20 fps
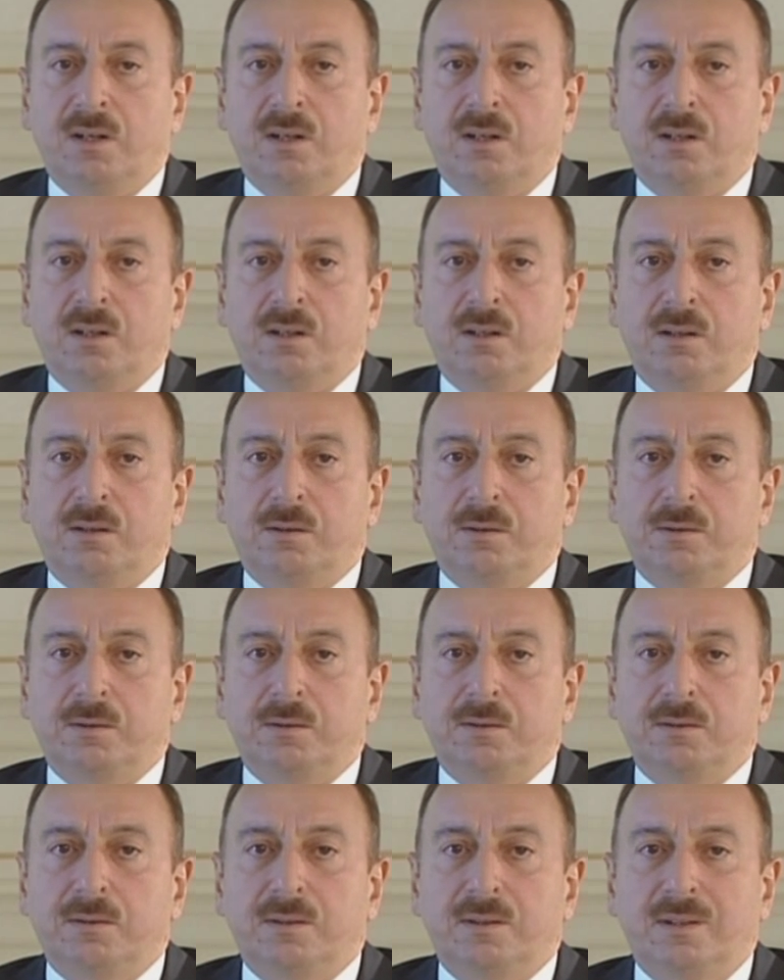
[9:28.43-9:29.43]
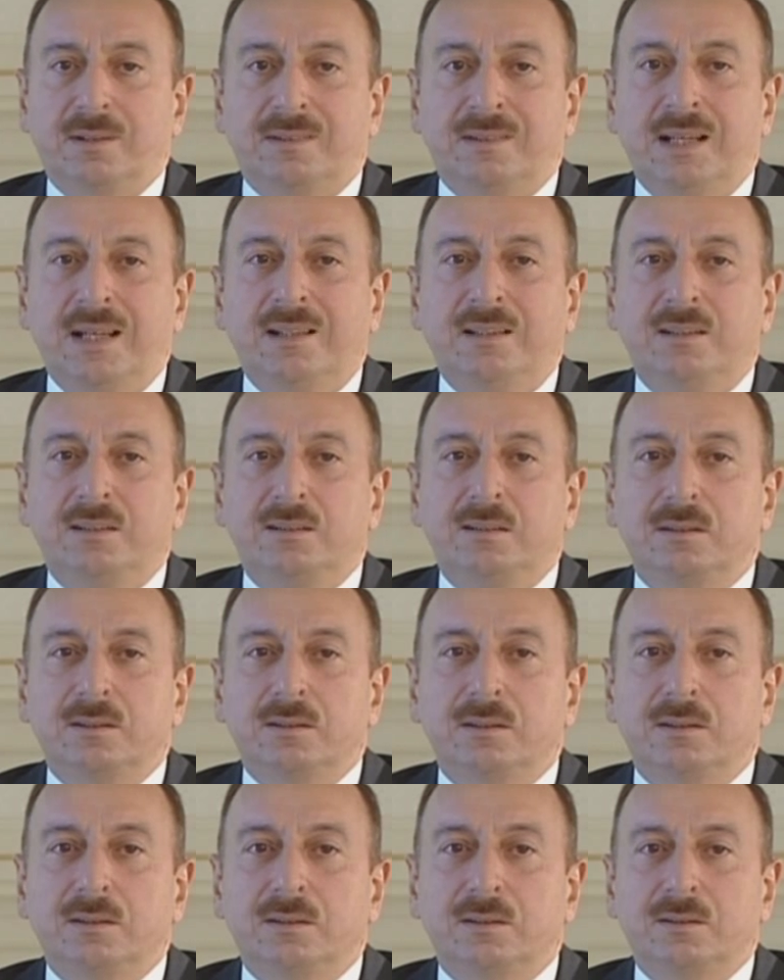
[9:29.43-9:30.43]
That
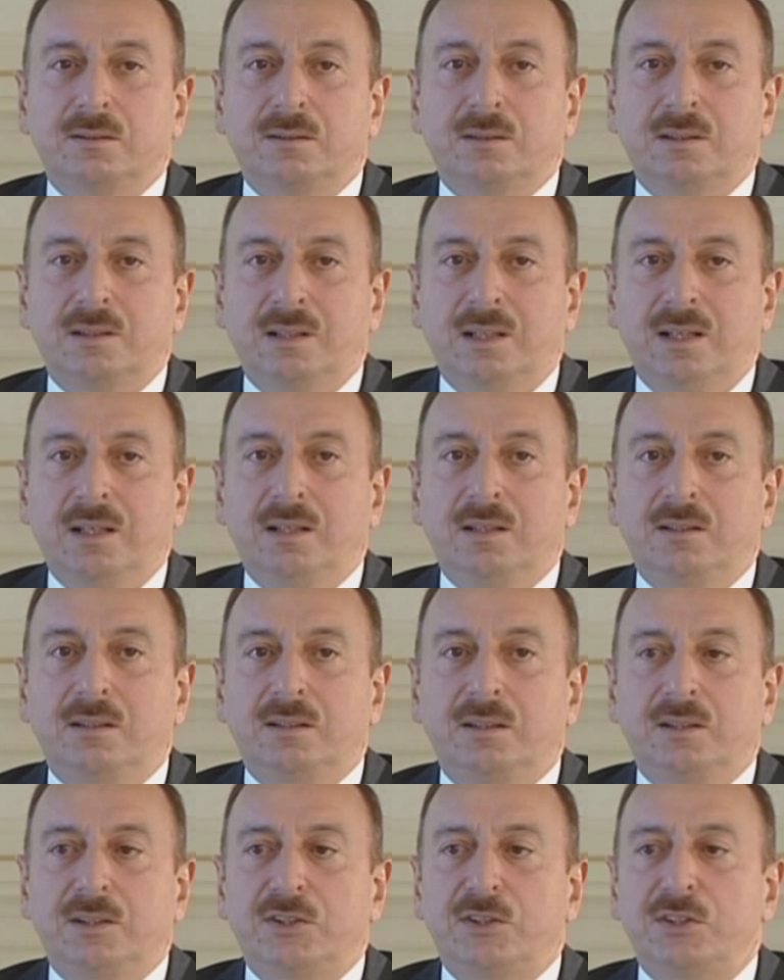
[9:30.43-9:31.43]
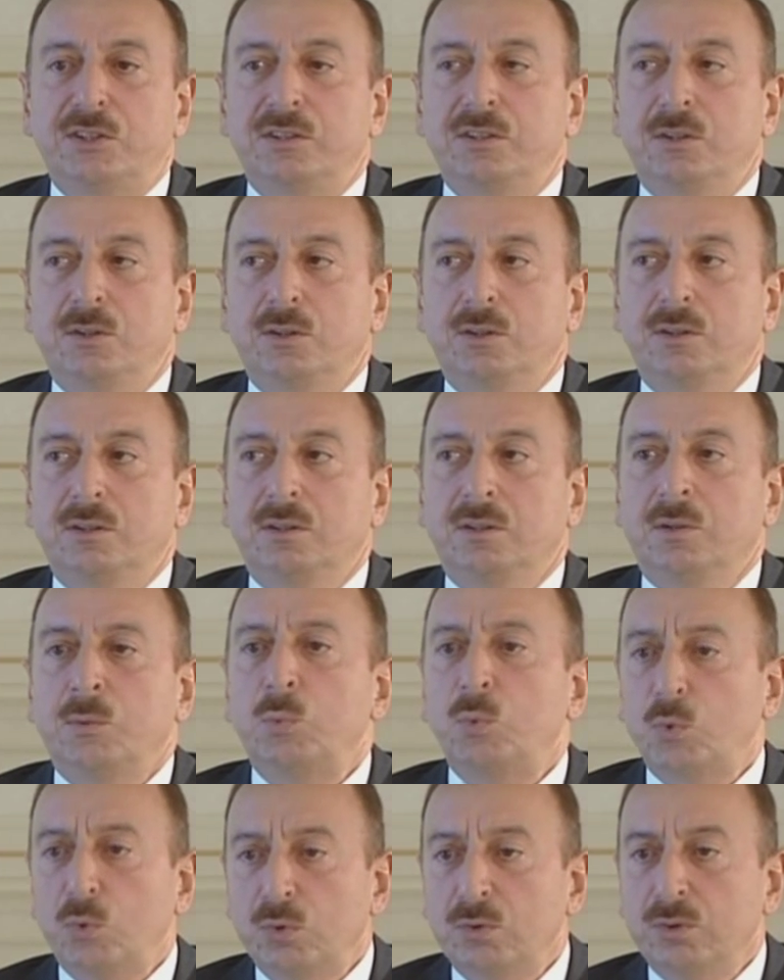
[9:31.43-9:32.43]
again is not
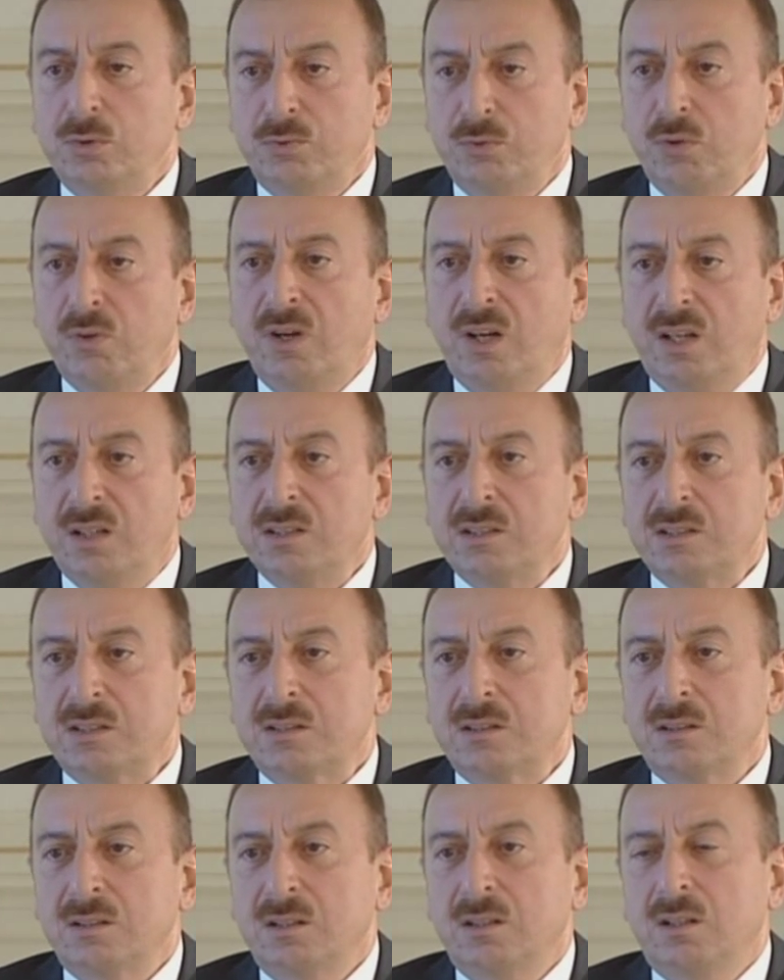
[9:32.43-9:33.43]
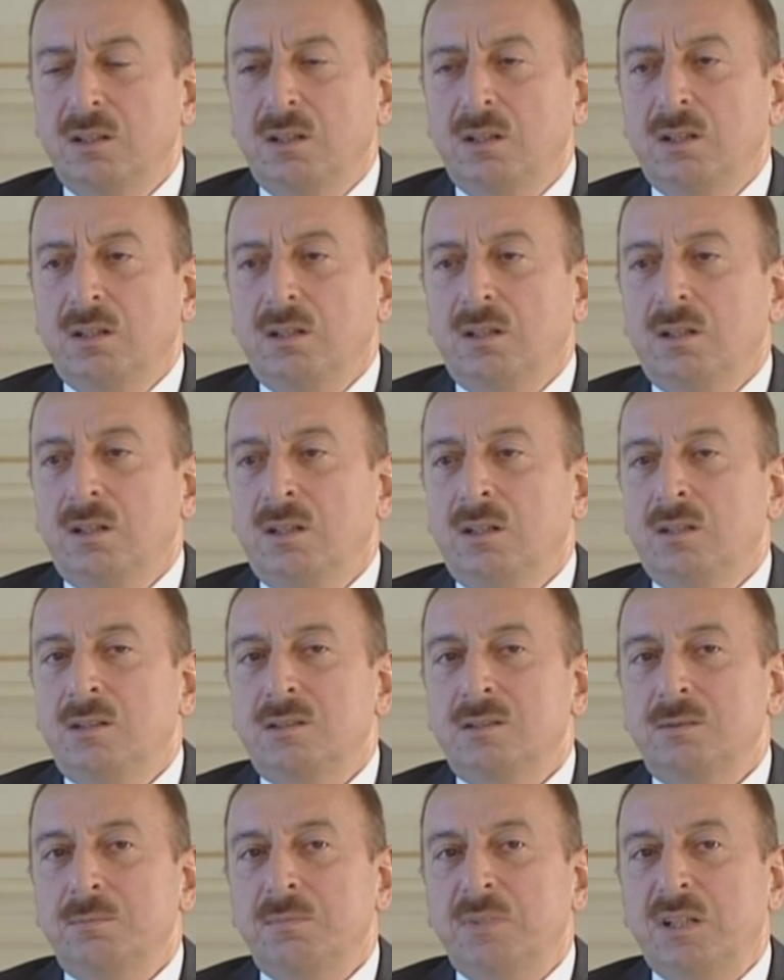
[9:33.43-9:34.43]
a wound for us.
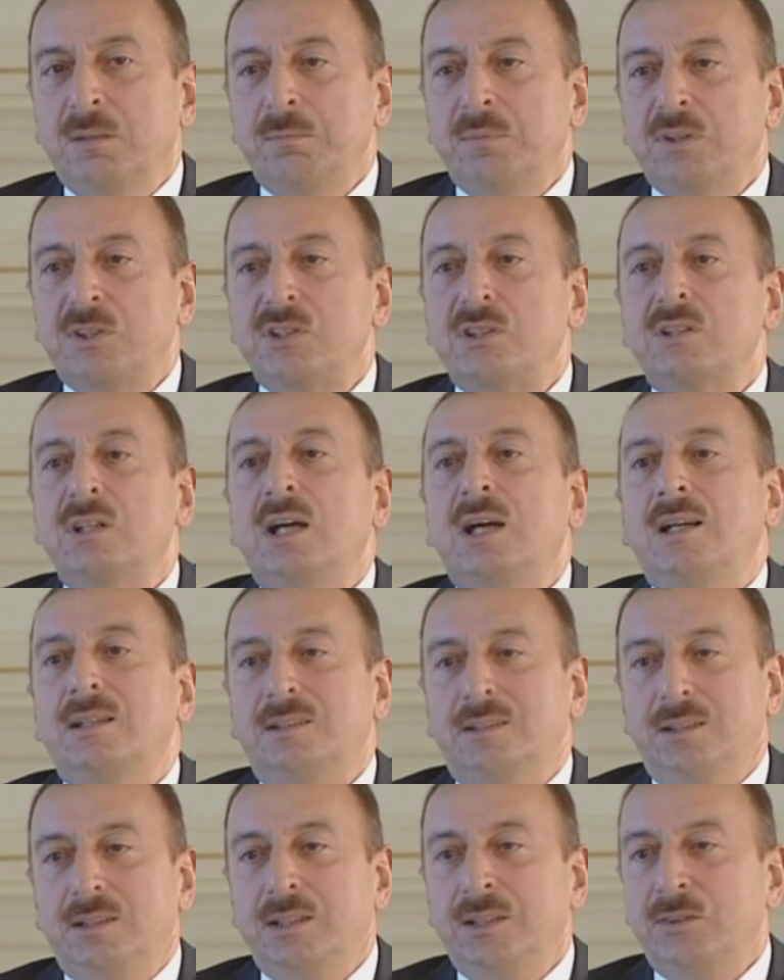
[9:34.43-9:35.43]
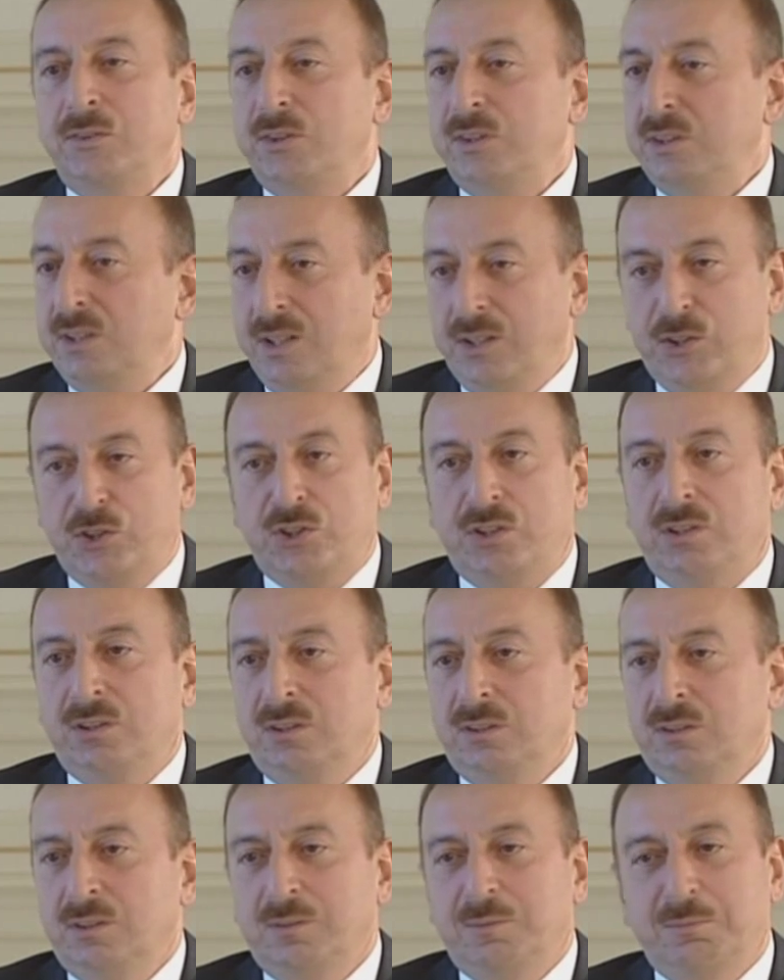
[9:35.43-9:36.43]
It's maybe slight
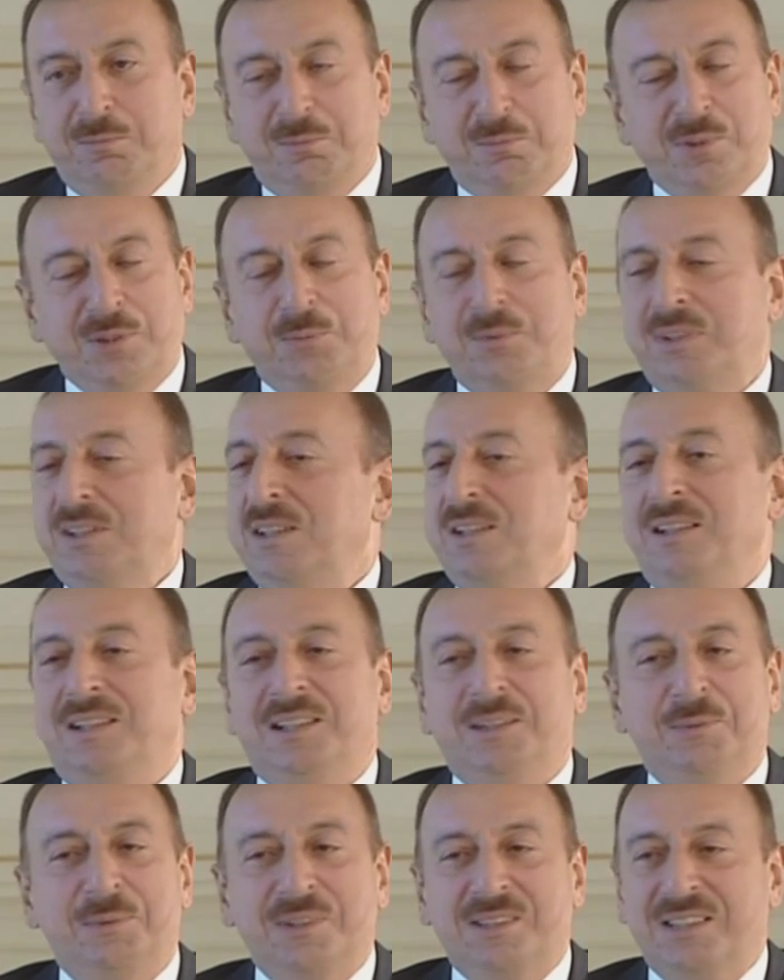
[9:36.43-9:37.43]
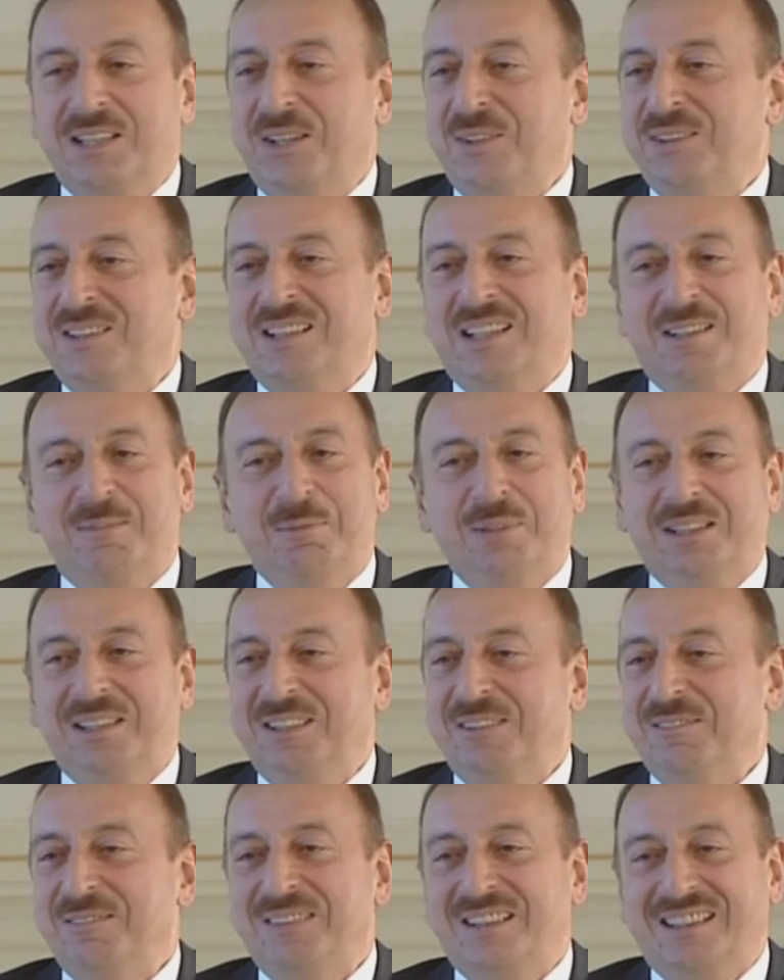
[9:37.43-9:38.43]
irritation, but we can live without that,
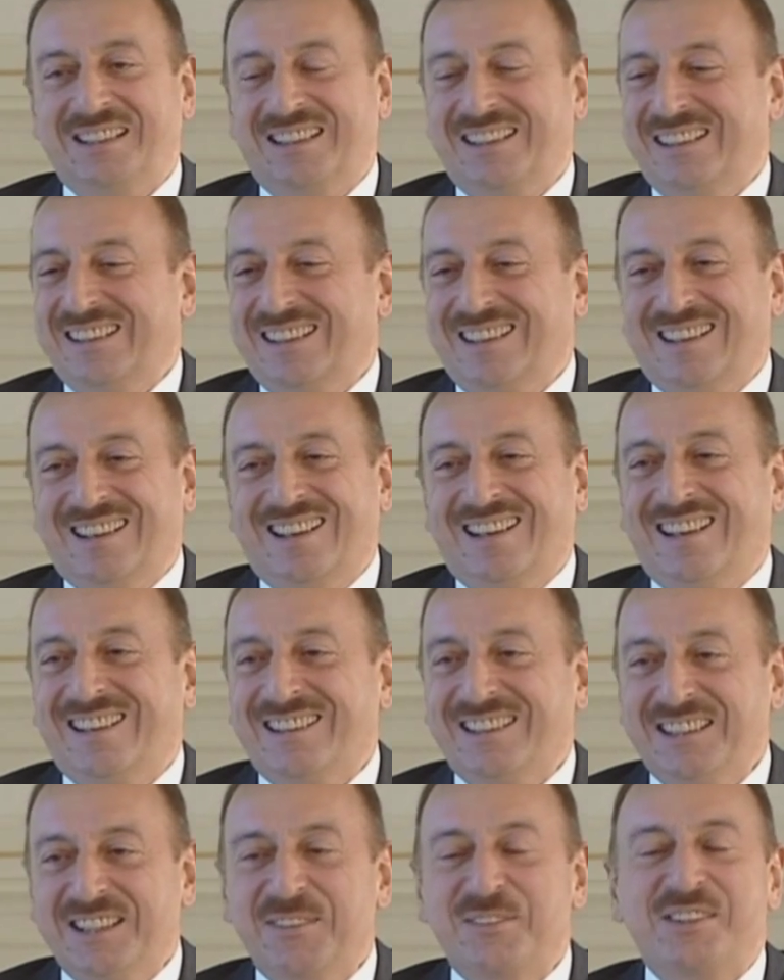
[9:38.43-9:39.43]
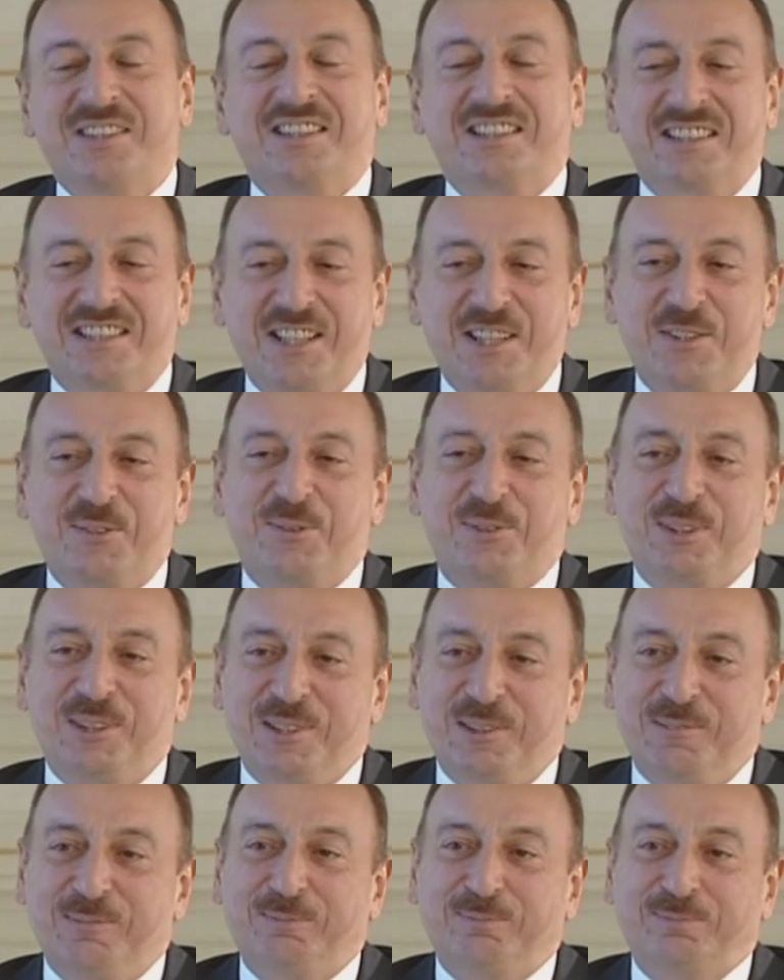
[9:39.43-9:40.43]
believe me, and live
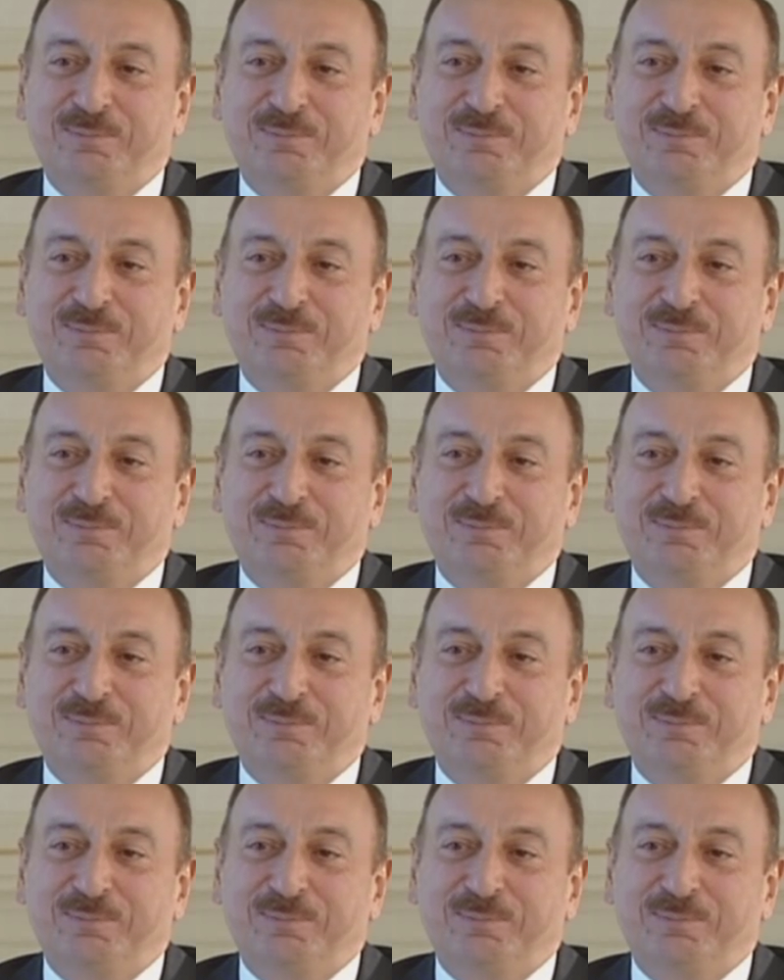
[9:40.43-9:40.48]
successfully.